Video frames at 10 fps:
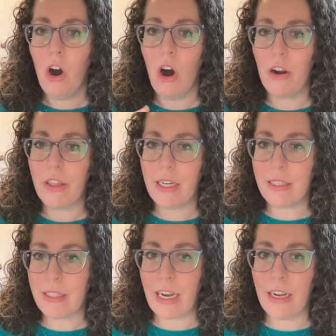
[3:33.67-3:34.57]
are the
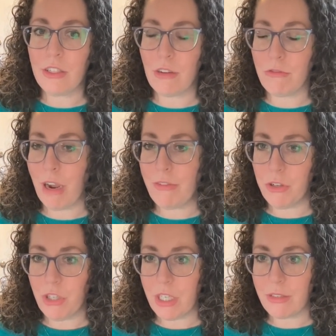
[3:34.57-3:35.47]
descendants of
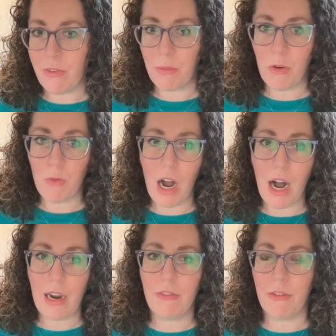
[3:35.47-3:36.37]
refugees from
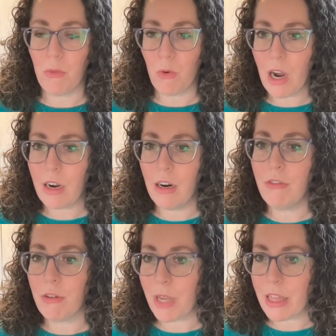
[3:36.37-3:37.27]
Iraq, from Morocco,
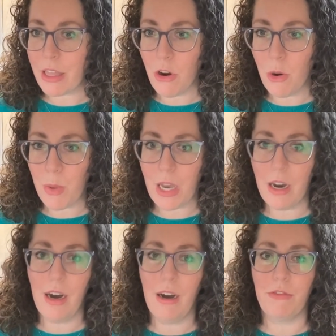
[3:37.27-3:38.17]
from
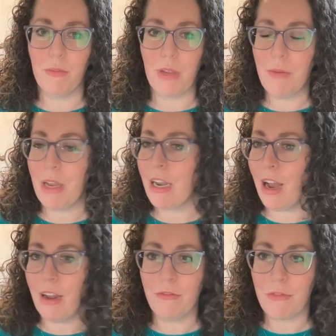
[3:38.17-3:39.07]
Ethiopia, from Yemen,
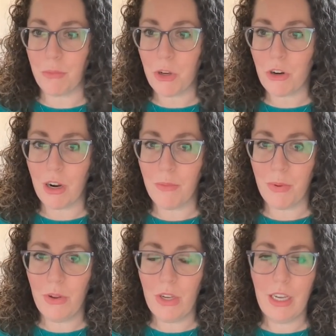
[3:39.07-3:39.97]
not from Europe.
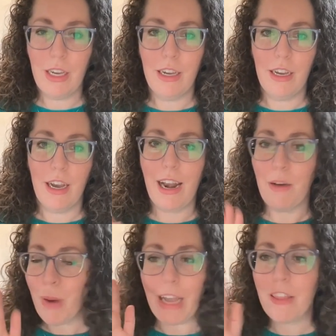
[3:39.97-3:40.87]

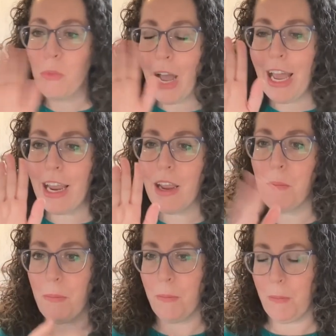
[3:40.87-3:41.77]
And by the way,
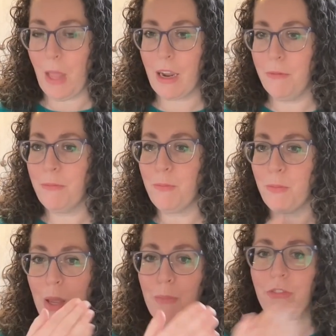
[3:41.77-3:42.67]
like
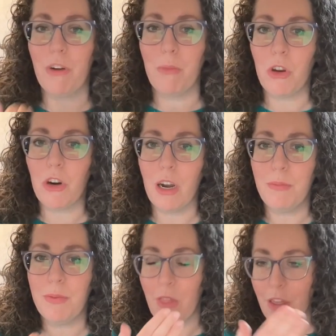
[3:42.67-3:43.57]
people from
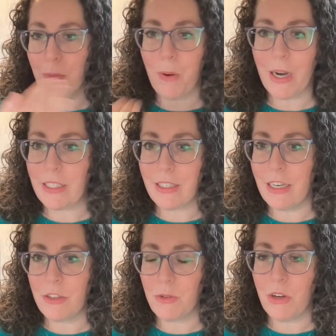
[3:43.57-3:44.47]
Europe, their presence in
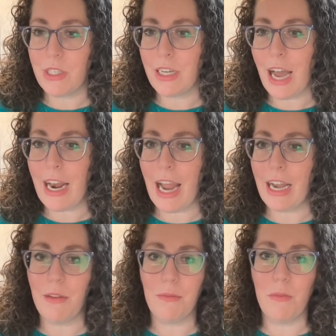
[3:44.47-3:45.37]
Israel is not
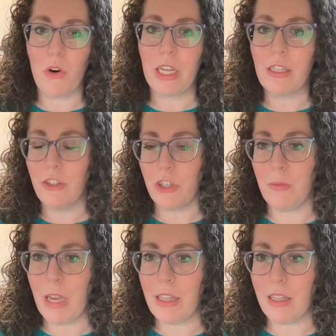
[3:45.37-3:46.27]
any more
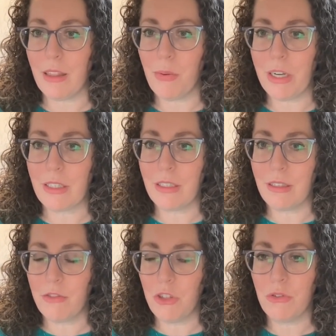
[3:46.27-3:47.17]
illegitimate than the presence
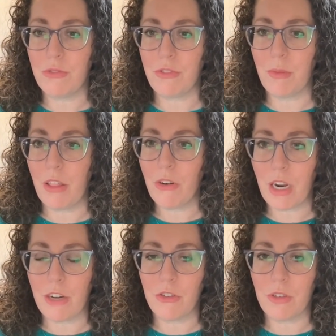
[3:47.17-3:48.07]
of Jews from other
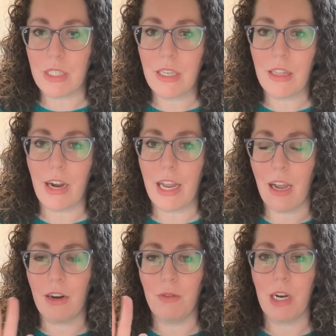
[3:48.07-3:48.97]
countries either.
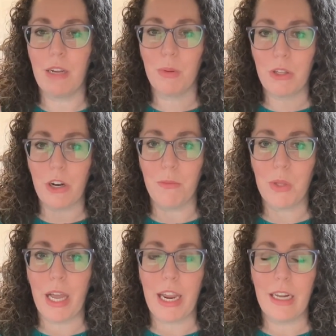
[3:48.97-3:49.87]
I don't want to, you know,
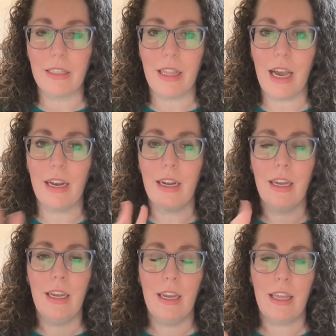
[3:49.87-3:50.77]
play into that,
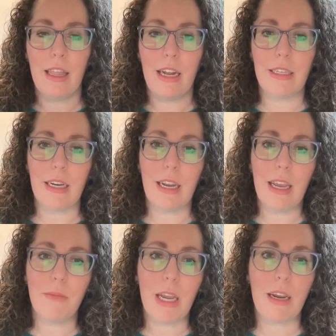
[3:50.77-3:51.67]
right, that
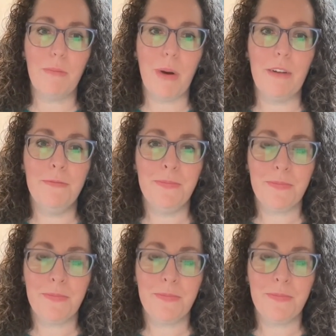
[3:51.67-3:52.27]
dynamic. But